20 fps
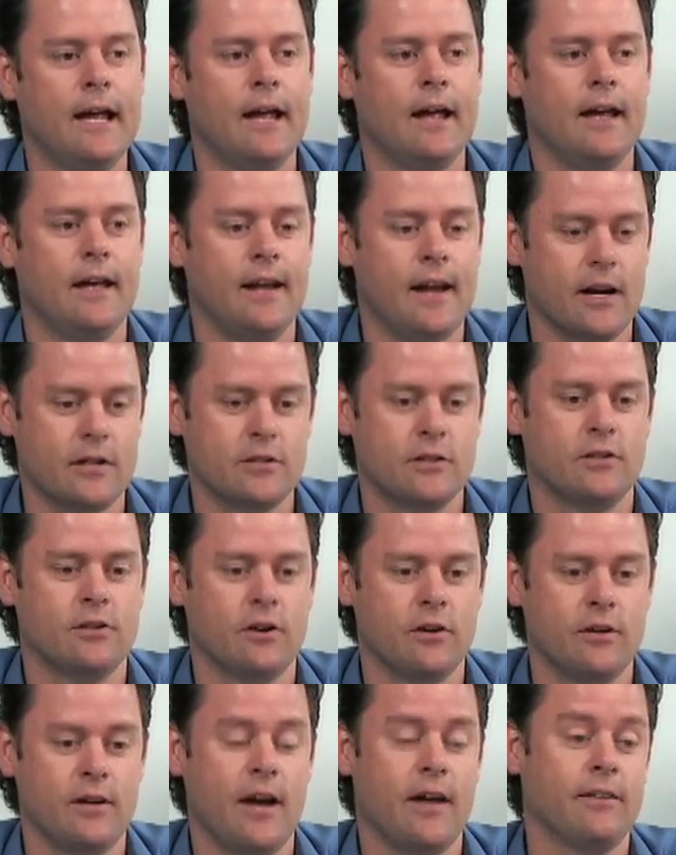It actually
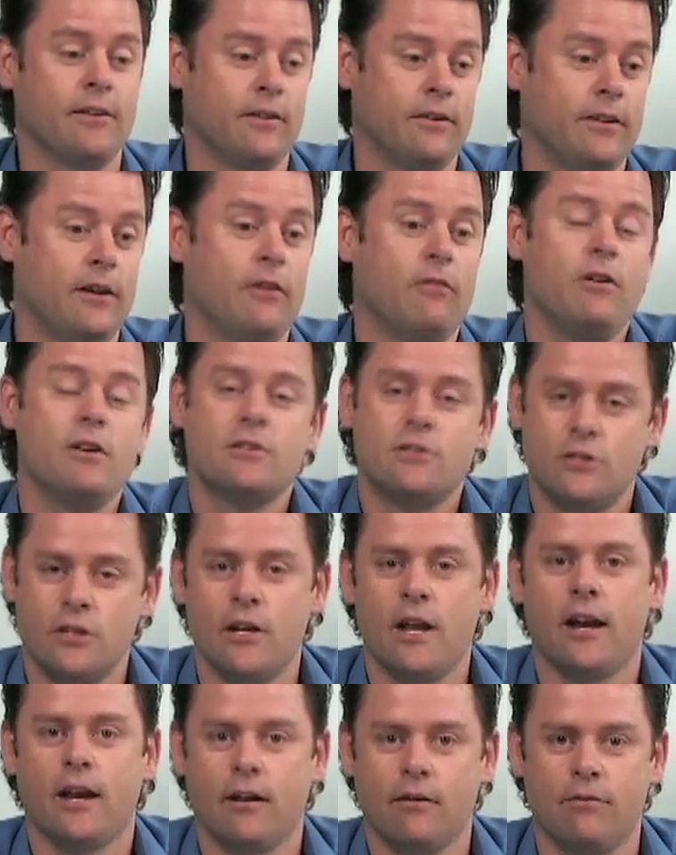turned out that there is
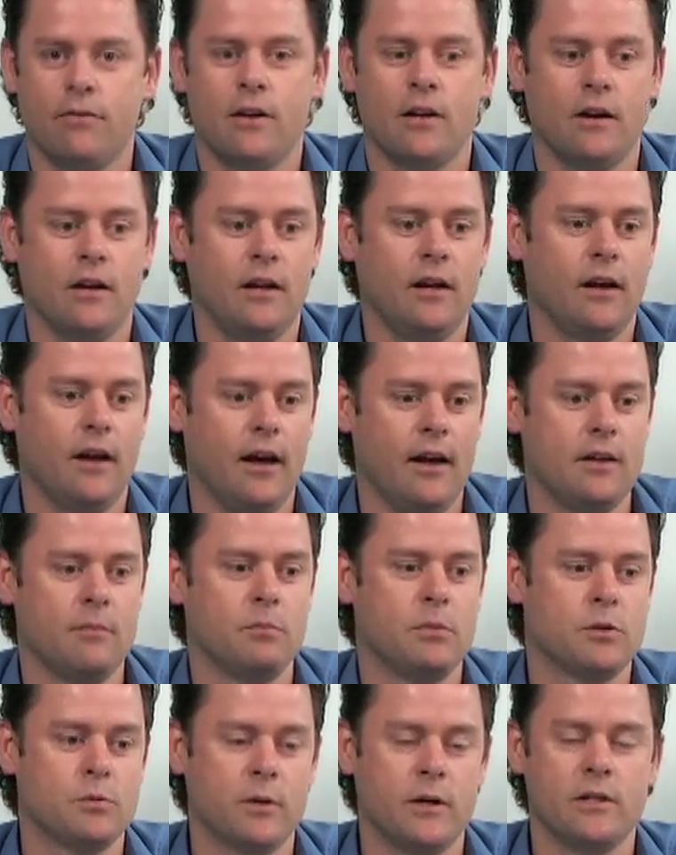genetic affinity
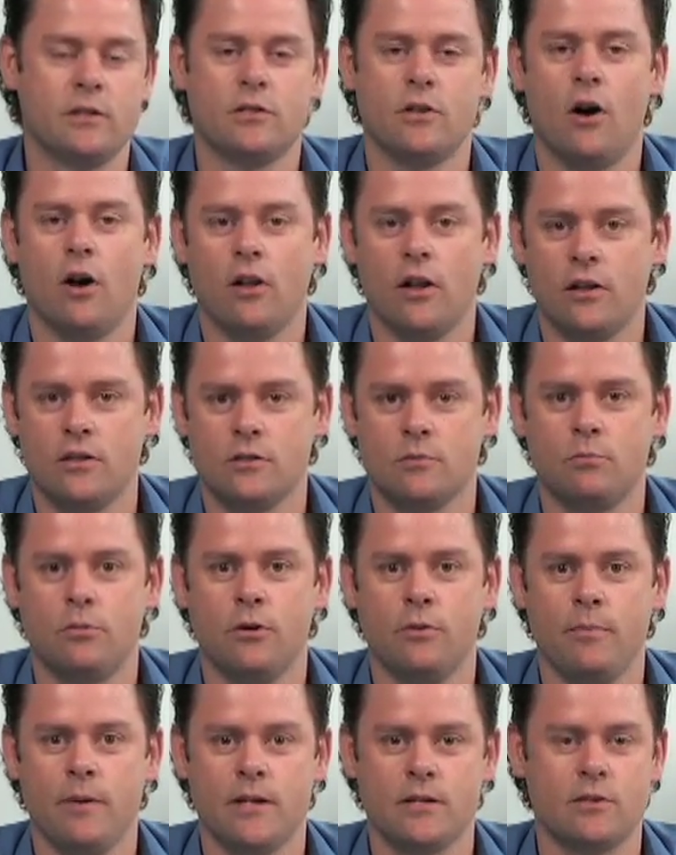between sire lines and
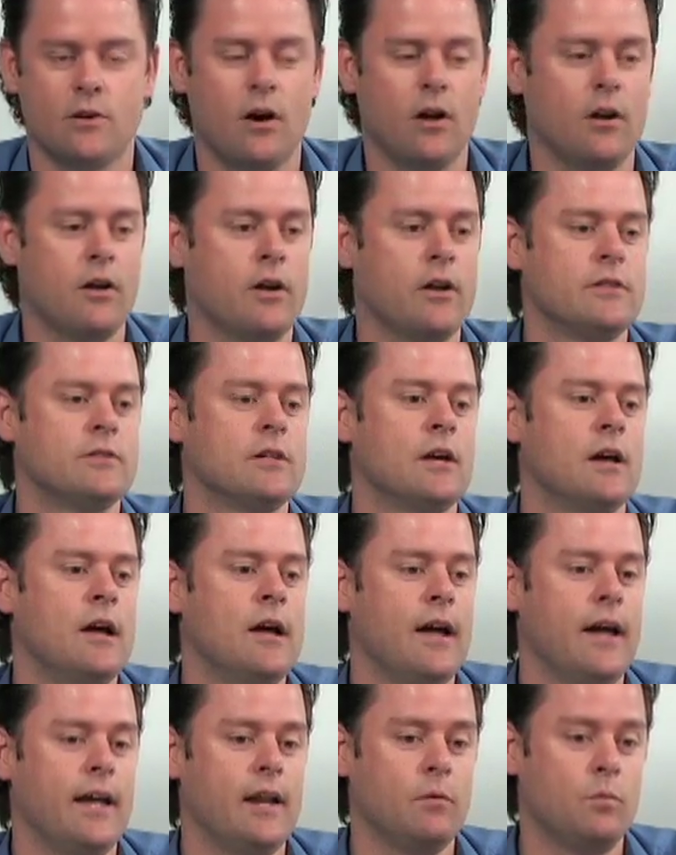broodmare sire lines.
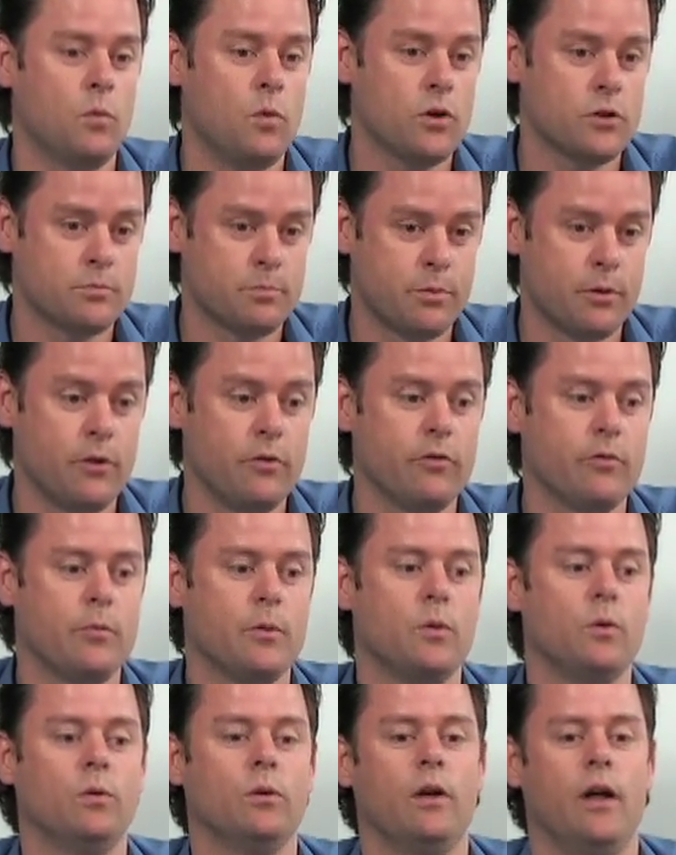It was
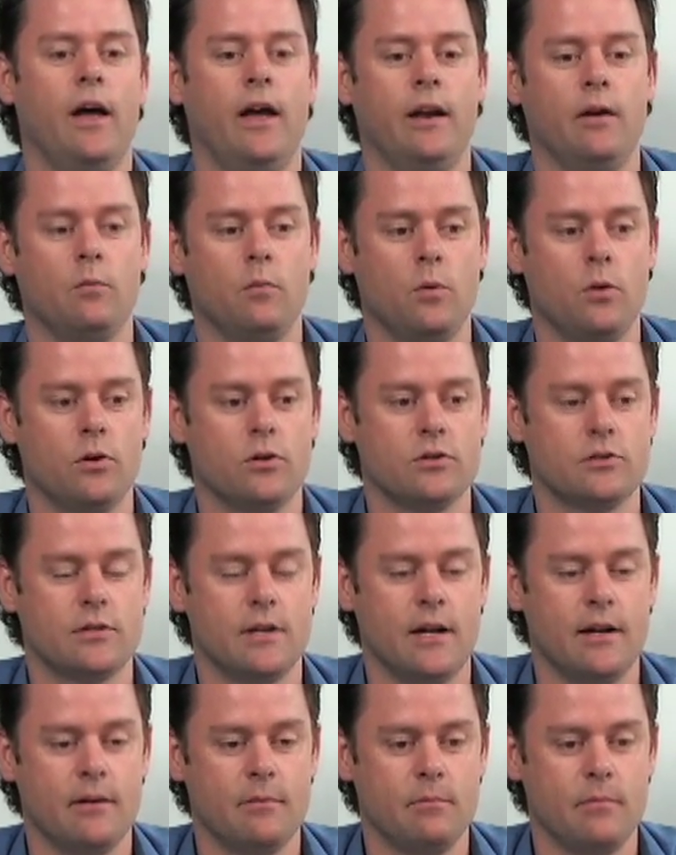provable, and it was
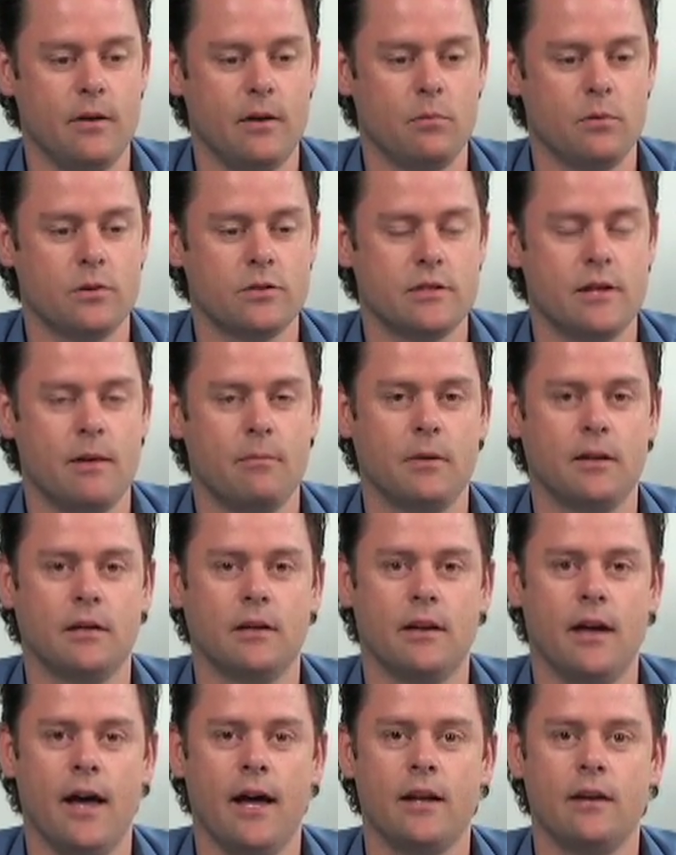something
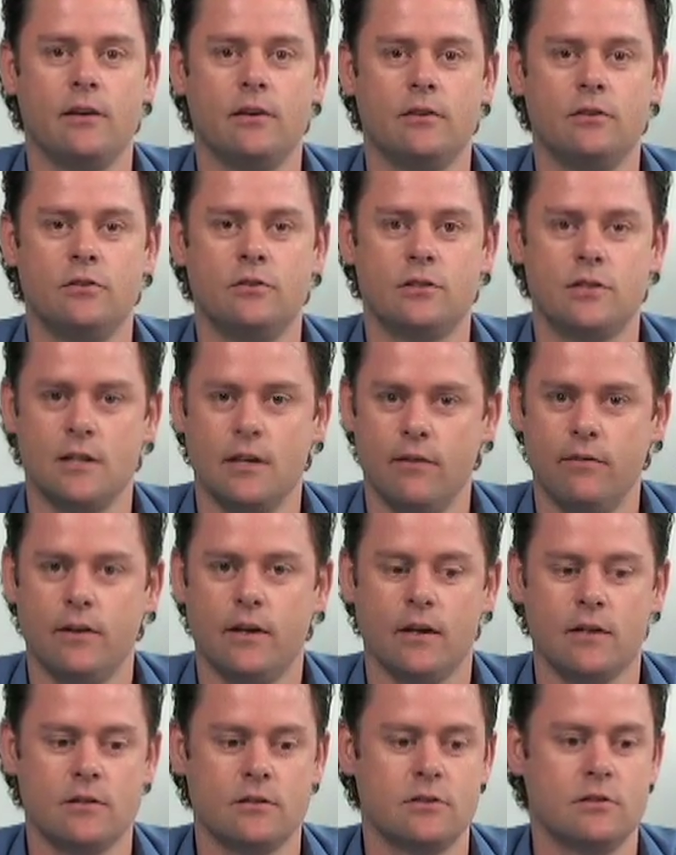that had
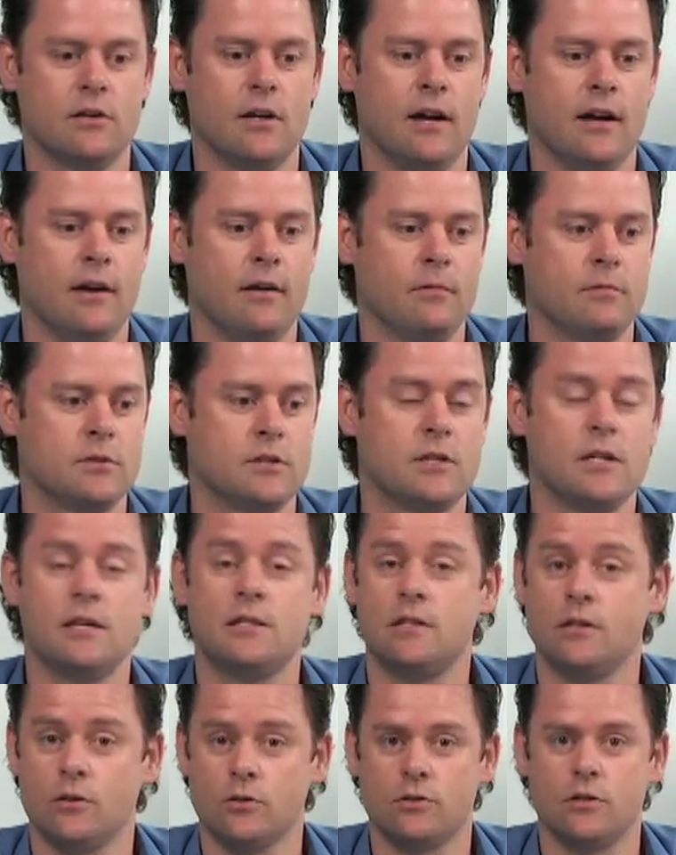significant
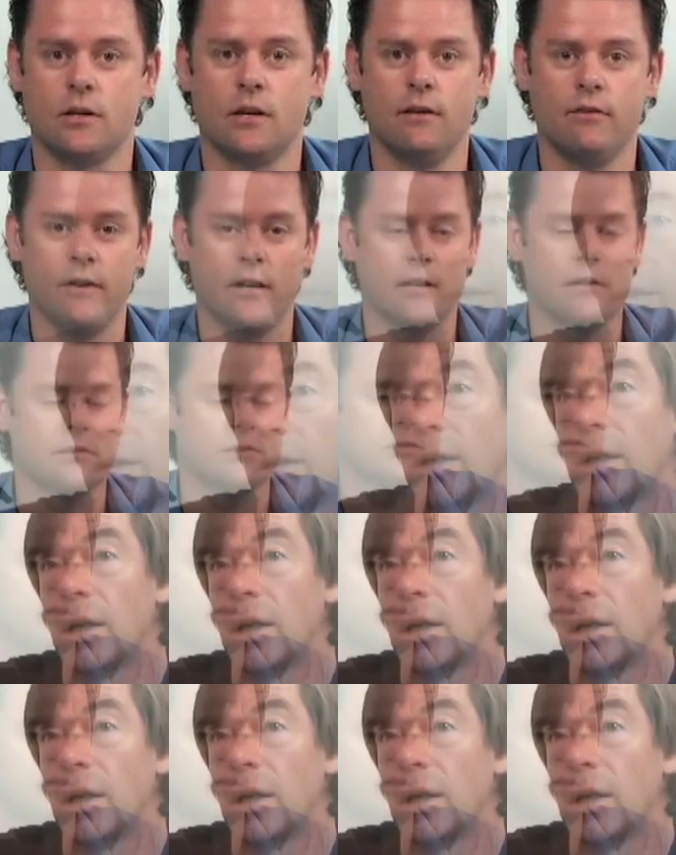statistical significance.